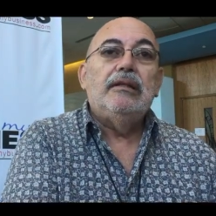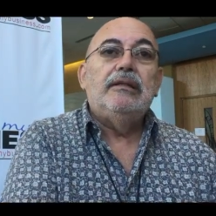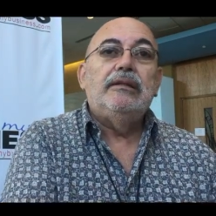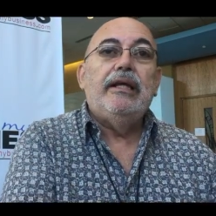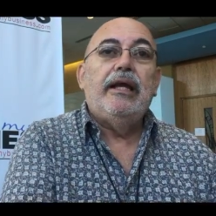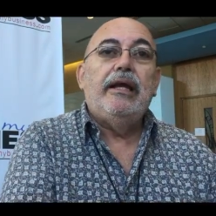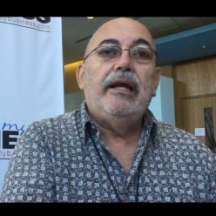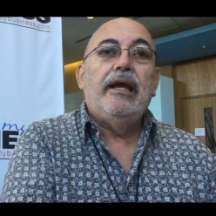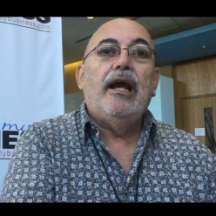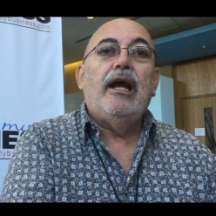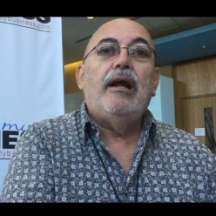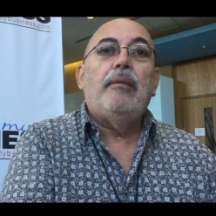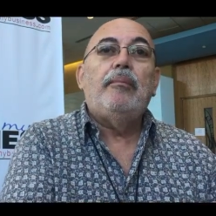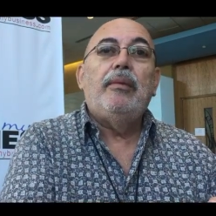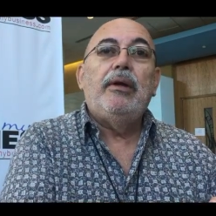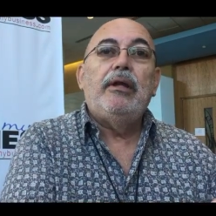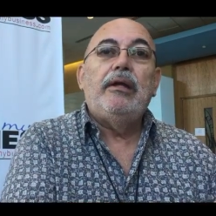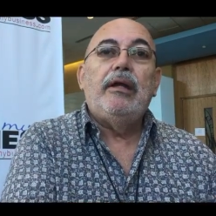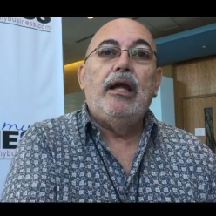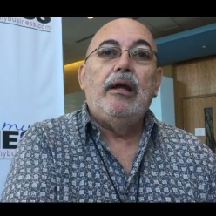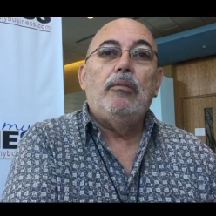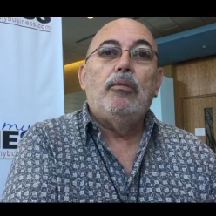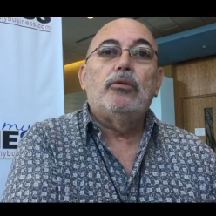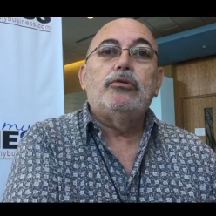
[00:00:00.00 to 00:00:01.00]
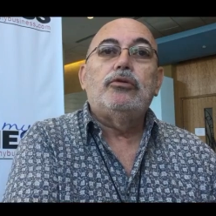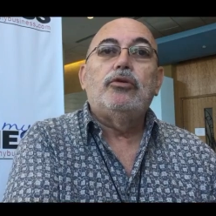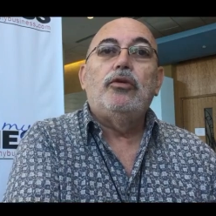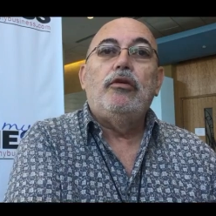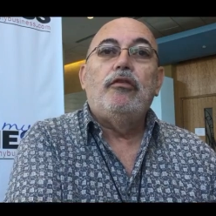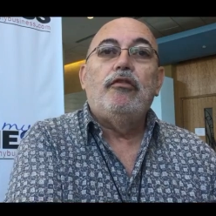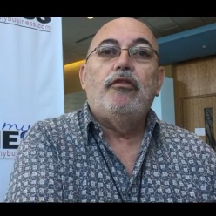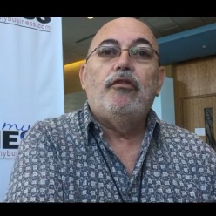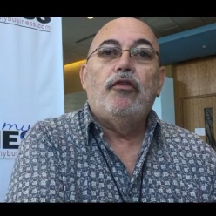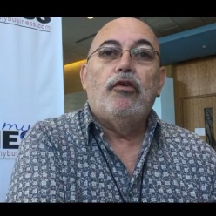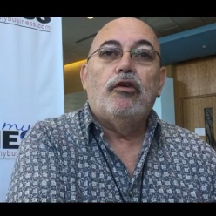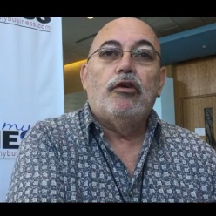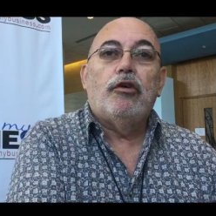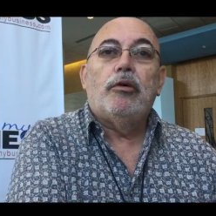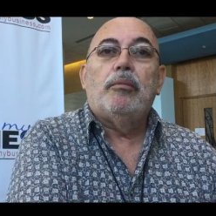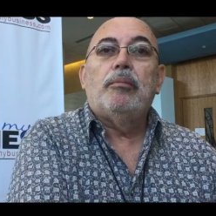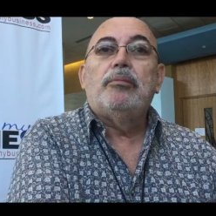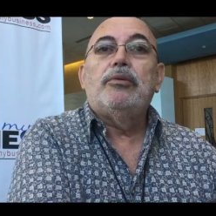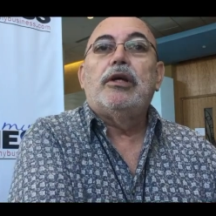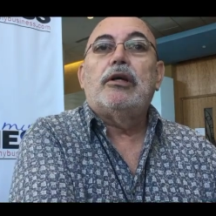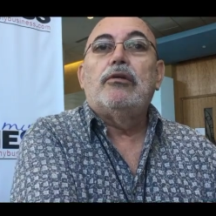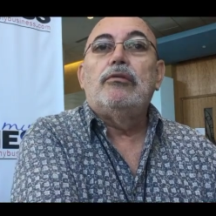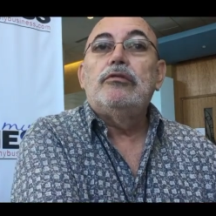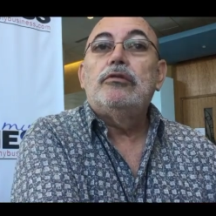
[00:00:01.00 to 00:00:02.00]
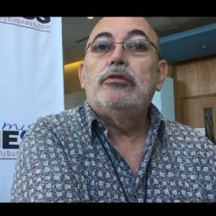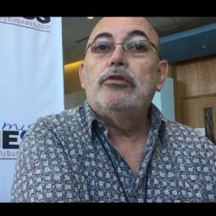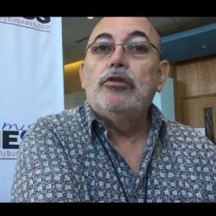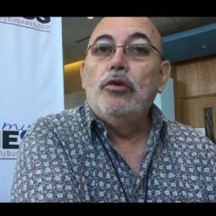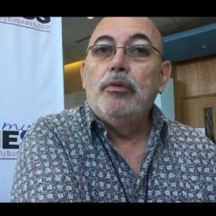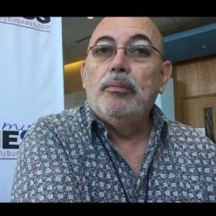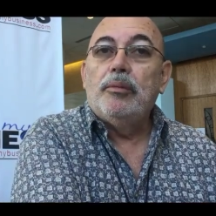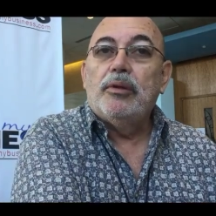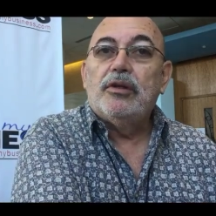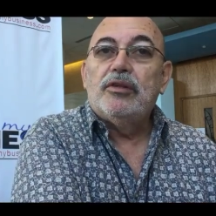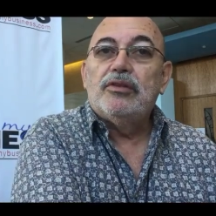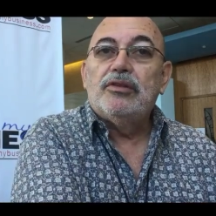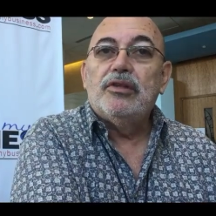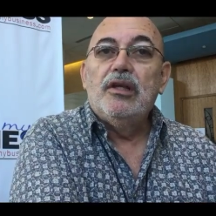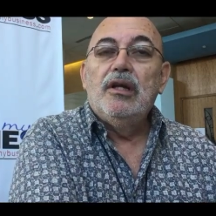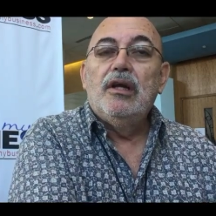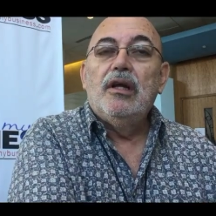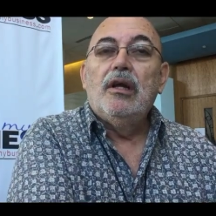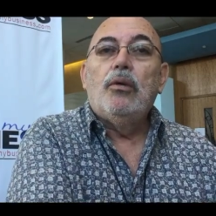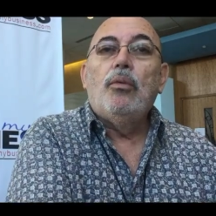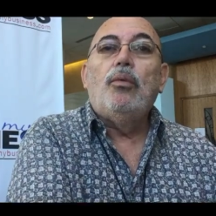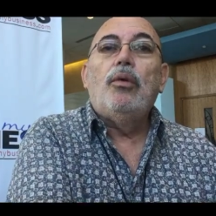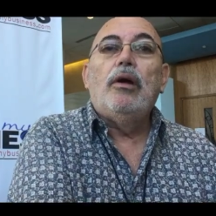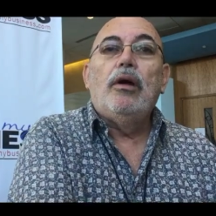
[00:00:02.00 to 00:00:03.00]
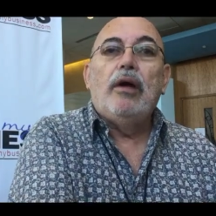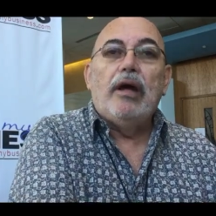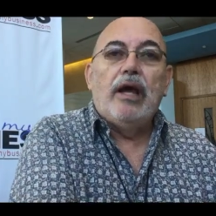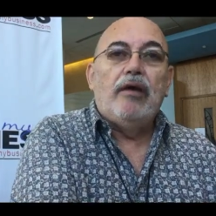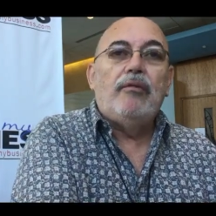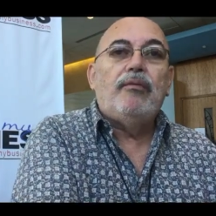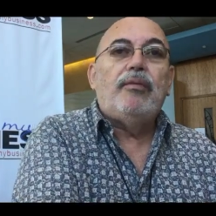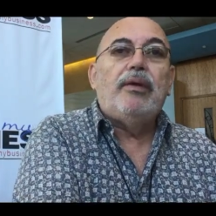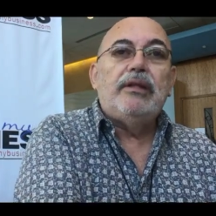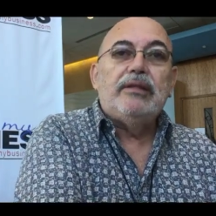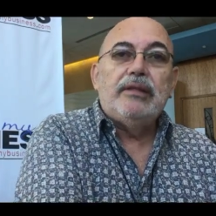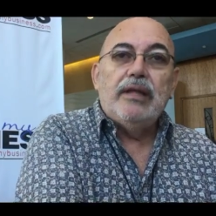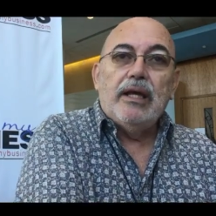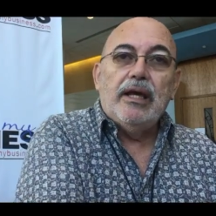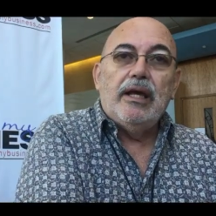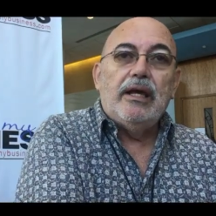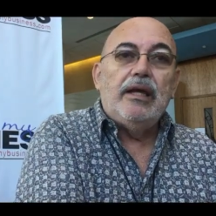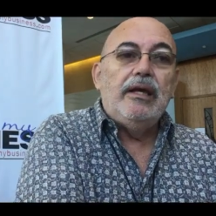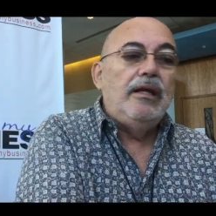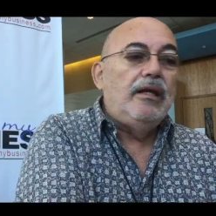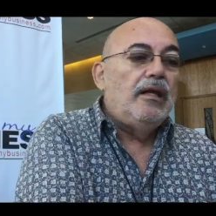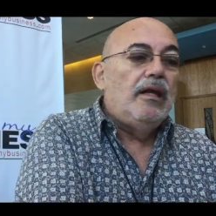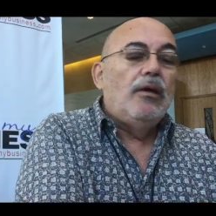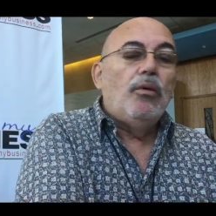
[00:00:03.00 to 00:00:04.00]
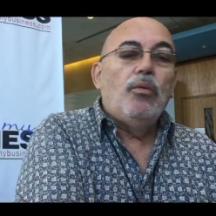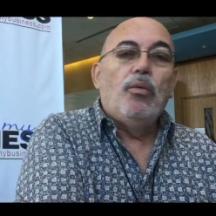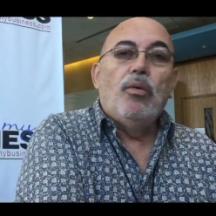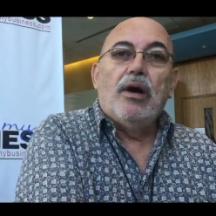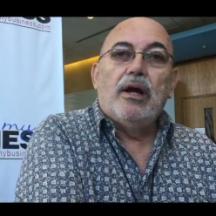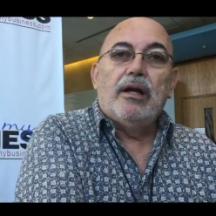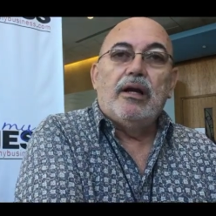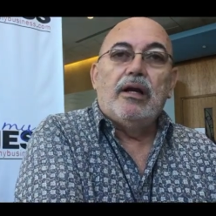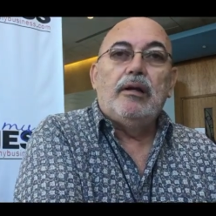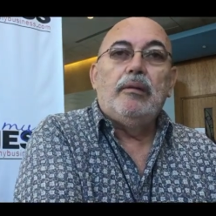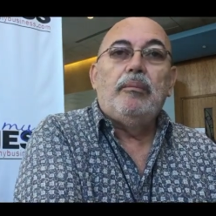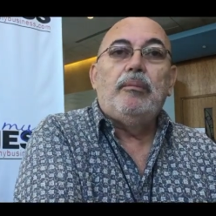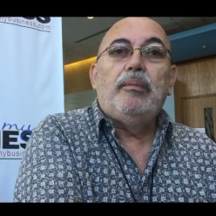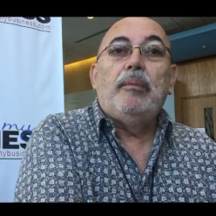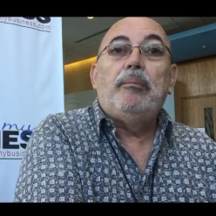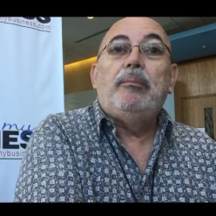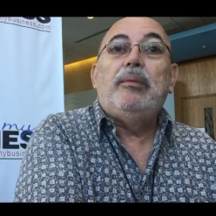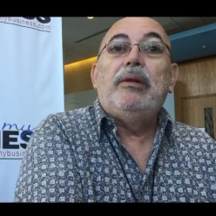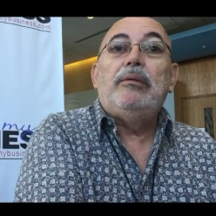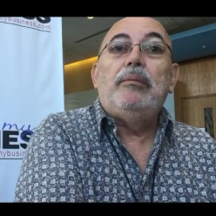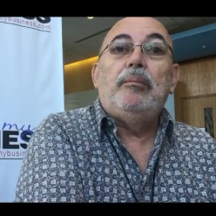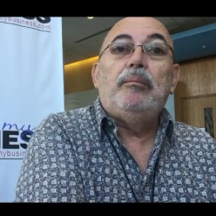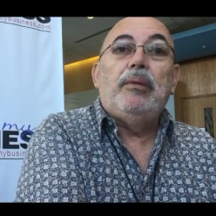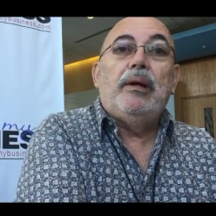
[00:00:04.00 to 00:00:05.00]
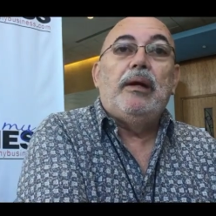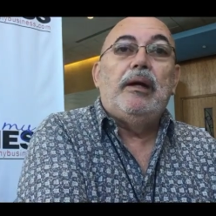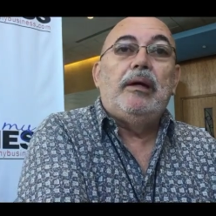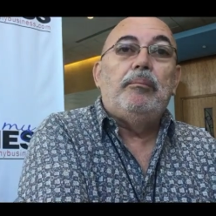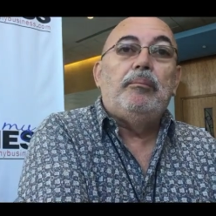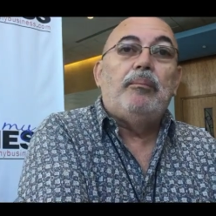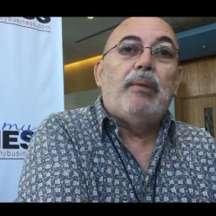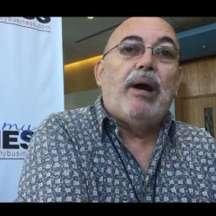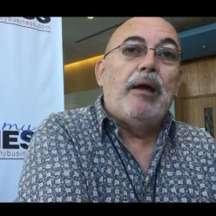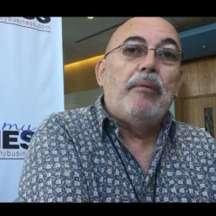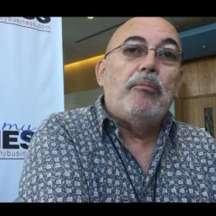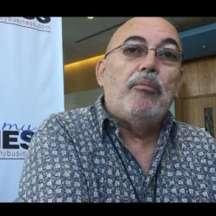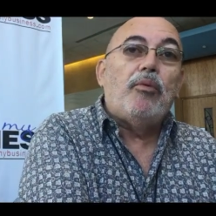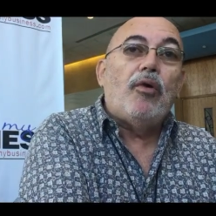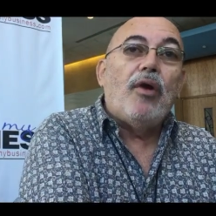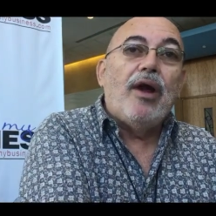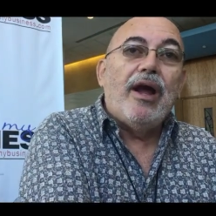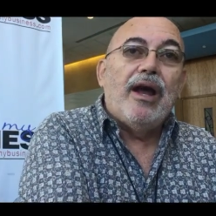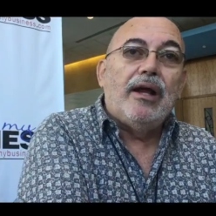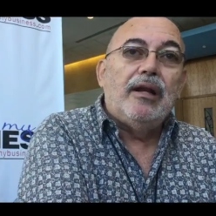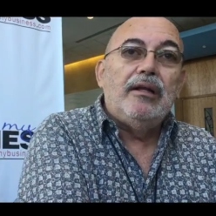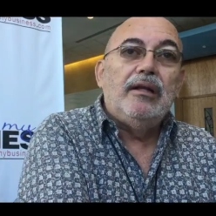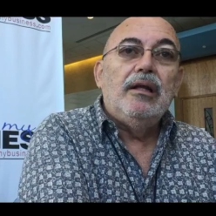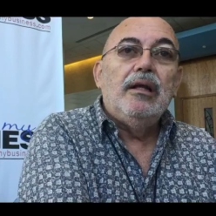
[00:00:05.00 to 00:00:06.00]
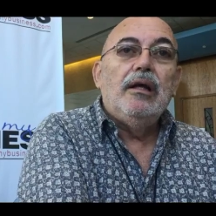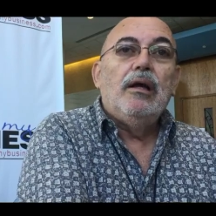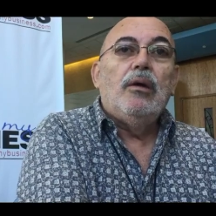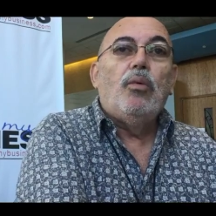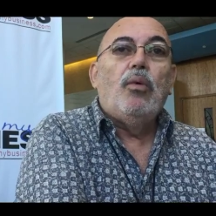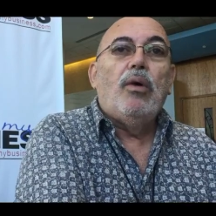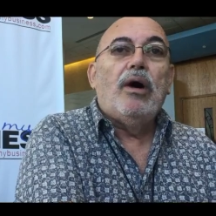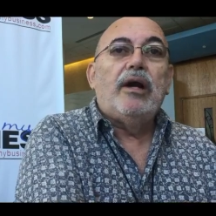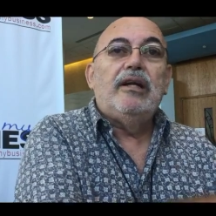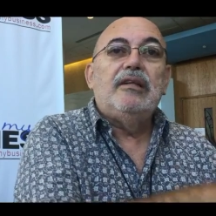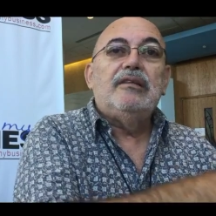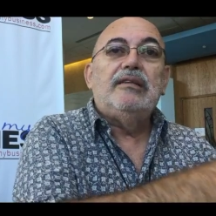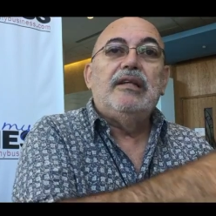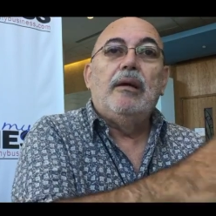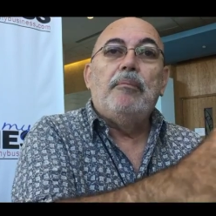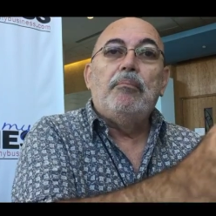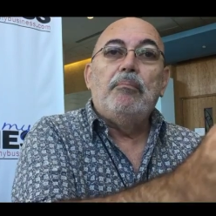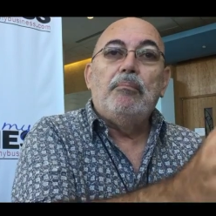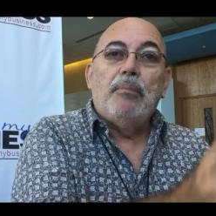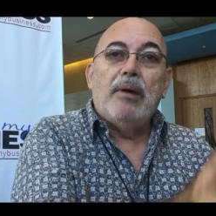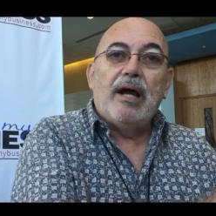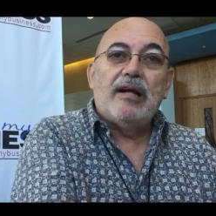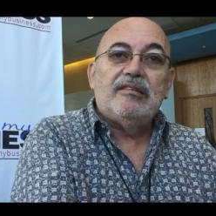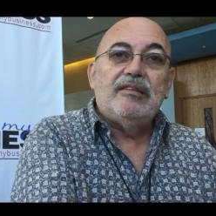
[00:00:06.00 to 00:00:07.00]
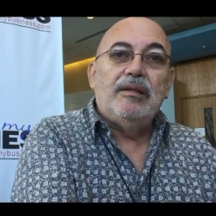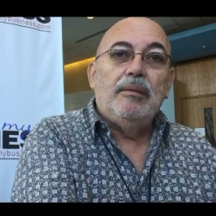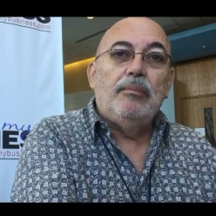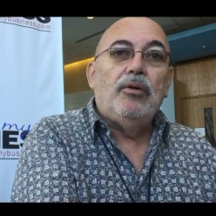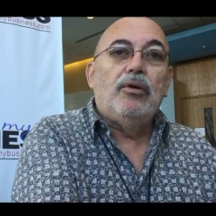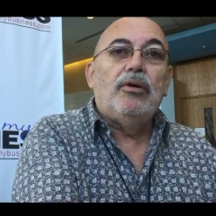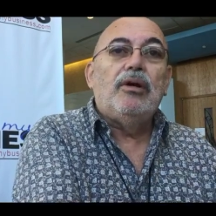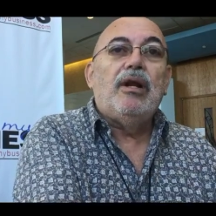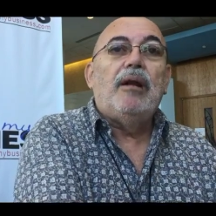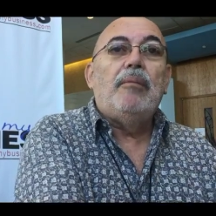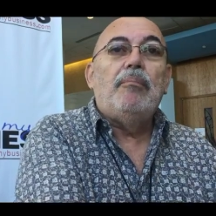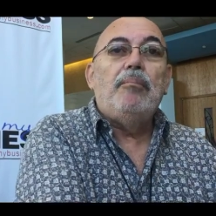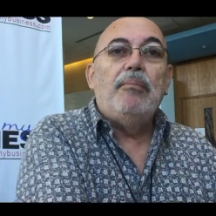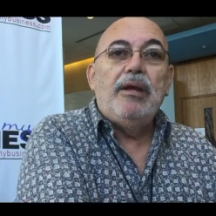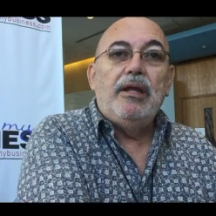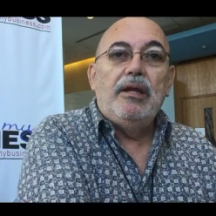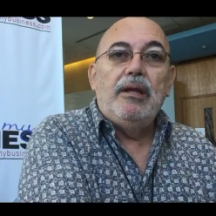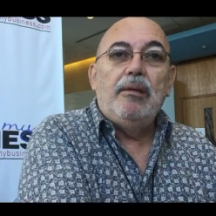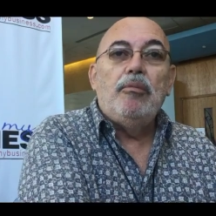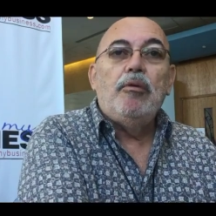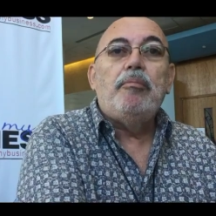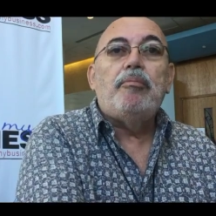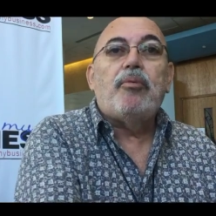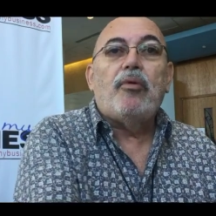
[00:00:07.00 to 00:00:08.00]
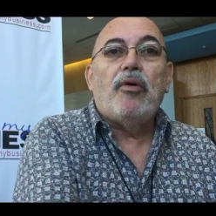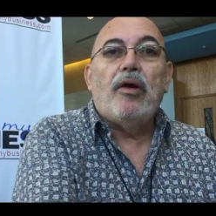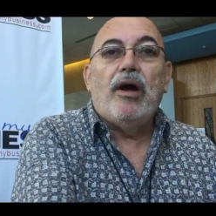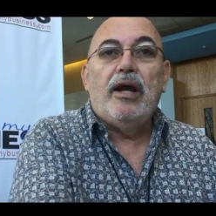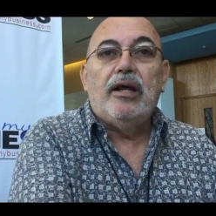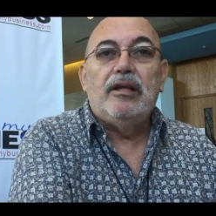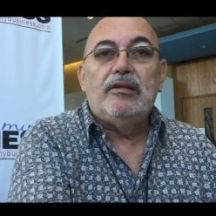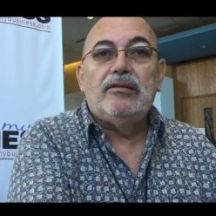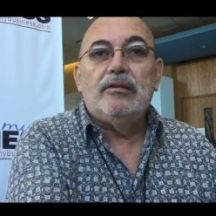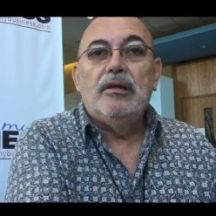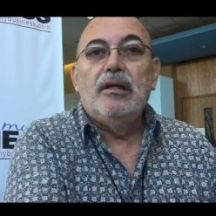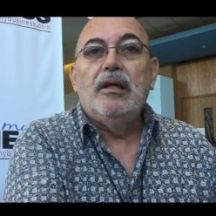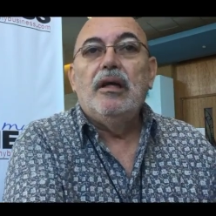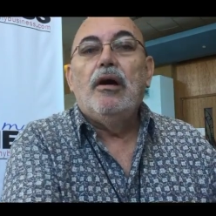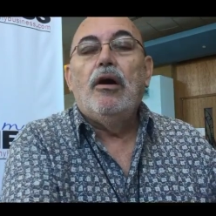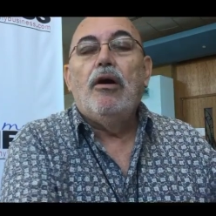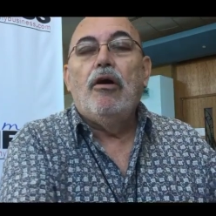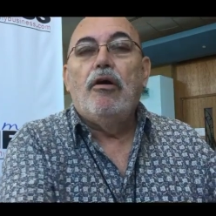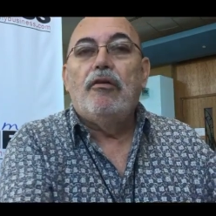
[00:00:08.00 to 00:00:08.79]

they are being able to inform the consumers every day, every day mm-hmm. what are, be, eh, by brand what is the maximum and minimum price mm-hmm.